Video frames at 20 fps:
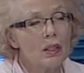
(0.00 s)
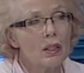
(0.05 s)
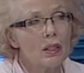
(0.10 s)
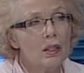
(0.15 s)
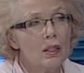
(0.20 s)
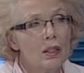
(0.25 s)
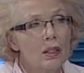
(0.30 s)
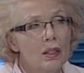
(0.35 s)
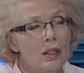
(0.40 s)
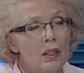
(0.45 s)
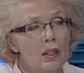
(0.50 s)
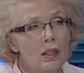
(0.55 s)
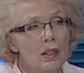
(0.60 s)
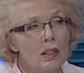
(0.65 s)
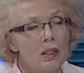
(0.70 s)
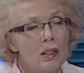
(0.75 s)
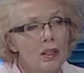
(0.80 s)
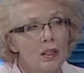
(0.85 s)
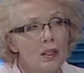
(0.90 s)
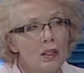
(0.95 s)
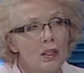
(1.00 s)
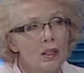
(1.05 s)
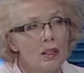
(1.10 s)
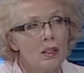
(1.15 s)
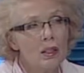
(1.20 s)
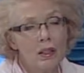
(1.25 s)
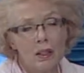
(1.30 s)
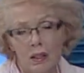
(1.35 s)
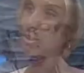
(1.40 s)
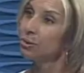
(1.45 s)
If you have like
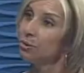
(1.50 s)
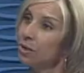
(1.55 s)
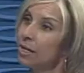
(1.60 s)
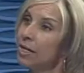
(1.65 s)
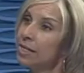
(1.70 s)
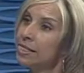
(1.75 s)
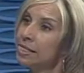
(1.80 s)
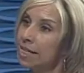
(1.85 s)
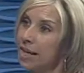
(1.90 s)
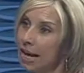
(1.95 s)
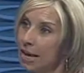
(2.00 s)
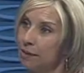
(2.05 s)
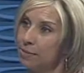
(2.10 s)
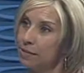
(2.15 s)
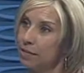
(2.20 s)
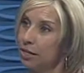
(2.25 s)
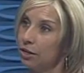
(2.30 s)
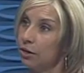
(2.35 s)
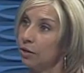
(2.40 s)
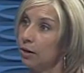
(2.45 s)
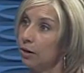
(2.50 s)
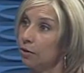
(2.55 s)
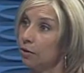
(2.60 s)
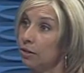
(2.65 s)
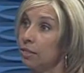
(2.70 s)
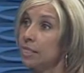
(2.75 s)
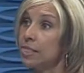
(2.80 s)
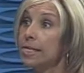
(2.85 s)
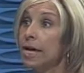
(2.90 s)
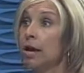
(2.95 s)
the soothing tapes, like you hear
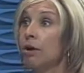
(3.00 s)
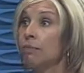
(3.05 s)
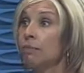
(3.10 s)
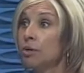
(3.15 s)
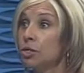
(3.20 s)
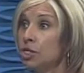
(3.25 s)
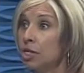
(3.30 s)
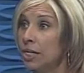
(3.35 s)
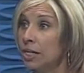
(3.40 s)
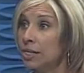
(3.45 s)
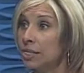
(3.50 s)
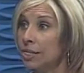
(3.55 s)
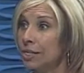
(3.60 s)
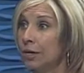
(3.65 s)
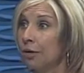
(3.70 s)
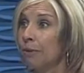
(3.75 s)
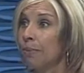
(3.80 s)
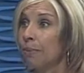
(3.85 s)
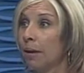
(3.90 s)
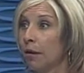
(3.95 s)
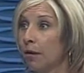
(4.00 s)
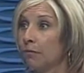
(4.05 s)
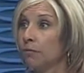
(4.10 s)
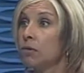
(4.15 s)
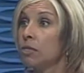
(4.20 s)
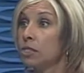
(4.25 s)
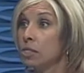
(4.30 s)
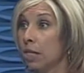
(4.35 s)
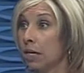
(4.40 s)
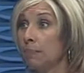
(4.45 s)
at sound machines that are made
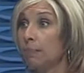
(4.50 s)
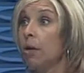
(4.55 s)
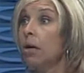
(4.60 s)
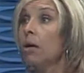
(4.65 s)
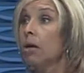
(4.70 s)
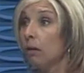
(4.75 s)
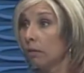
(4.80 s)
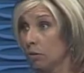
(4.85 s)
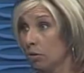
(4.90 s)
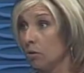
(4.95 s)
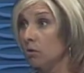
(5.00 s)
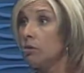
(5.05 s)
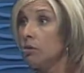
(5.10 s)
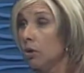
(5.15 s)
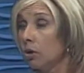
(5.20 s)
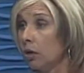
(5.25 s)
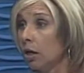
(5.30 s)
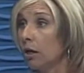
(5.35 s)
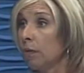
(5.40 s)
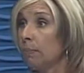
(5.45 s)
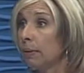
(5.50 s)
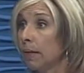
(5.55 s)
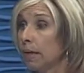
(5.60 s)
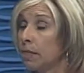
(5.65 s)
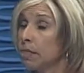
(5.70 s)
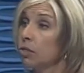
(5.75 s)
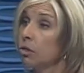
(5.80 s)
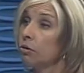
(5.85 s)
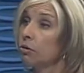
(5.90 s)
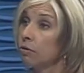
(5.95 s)
for sleep, those are good
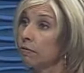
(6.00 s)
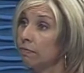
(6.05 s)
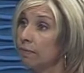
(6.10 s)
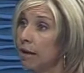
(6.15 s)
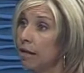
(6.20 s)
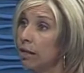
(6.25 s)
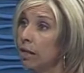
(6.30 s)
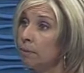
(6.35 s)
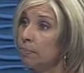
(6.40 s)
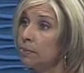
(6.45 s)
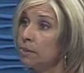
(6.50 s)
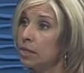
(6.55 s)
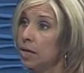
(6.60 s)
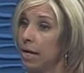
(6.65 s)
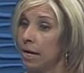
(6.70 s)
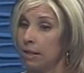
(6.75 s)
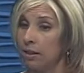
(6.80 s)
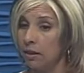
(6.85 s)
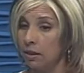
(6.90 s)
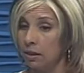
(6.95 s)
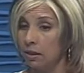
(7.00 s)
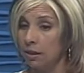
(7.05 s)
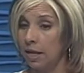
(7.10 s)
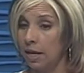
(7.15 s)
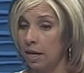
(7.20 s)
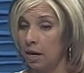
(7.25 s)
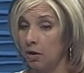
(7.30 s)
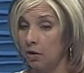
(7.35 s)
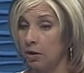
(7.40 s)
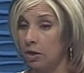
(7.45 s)
because they're developed and
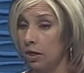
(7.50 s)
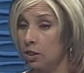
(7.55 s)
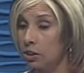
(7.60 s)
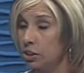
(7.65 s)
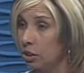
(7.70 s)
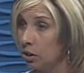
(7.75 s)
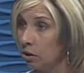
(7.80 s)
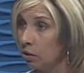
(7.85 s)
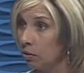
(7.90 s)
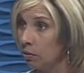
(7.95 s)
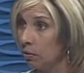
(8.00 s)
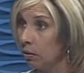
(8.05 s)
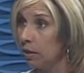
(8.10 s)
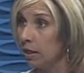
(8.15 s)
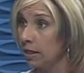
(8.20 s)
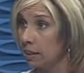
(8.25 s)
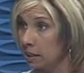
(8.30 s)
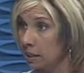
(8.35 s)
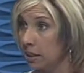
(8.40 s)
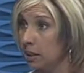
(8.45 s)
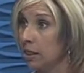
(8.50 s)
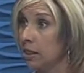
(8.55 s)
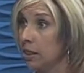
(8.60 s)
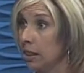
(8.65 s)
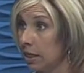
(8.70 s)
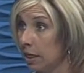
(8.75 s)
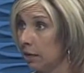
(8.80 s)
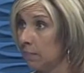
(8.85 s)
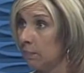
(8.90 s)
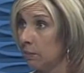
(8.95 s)
they are in a tone that's going to
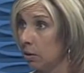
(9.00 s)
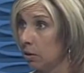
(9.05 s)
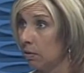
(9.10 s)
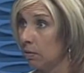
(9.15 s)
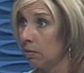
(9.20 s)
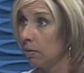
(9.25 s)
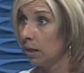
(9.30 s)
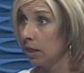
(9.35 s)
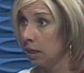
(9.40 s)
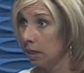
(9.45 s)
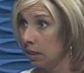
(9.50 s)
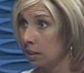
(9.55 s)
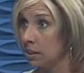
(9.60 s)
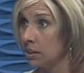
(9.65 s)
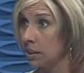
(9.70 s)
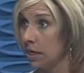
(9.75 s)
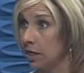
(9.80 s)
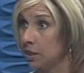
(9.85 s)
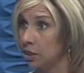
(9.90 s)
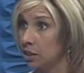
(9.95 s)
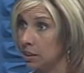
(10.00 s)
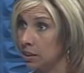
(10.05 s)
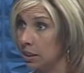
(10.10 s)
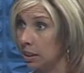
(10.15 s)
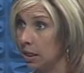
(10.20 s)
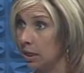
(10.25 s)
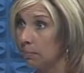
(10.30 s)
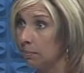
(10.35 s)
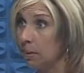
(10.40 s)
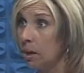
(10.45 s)
keep you in a stage of
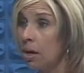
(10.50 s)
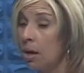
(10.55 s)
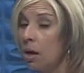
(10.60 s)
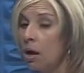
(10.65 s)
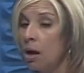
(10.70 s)
sleep.